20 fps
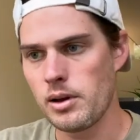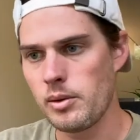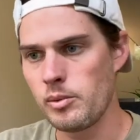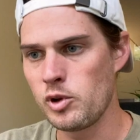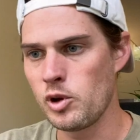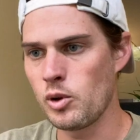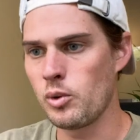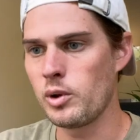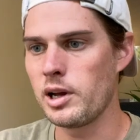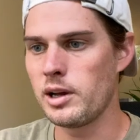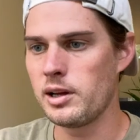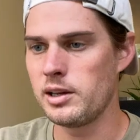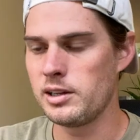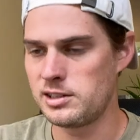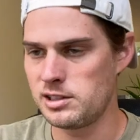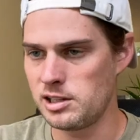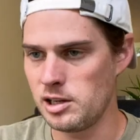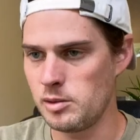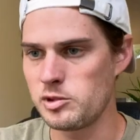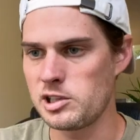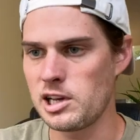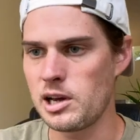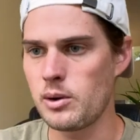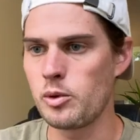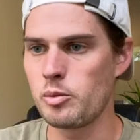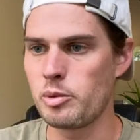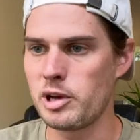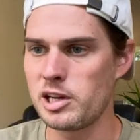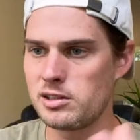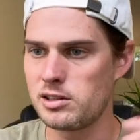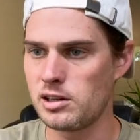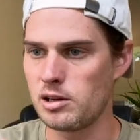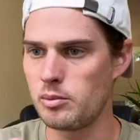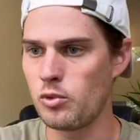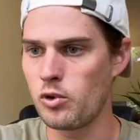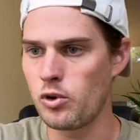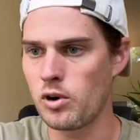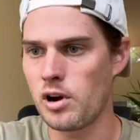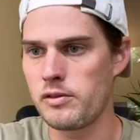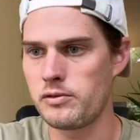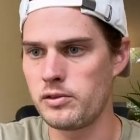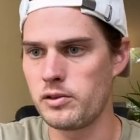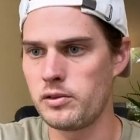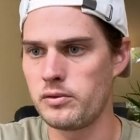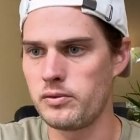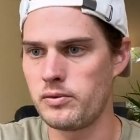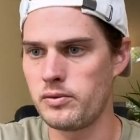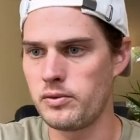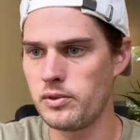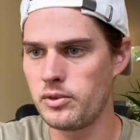it seems that we're basing it more off of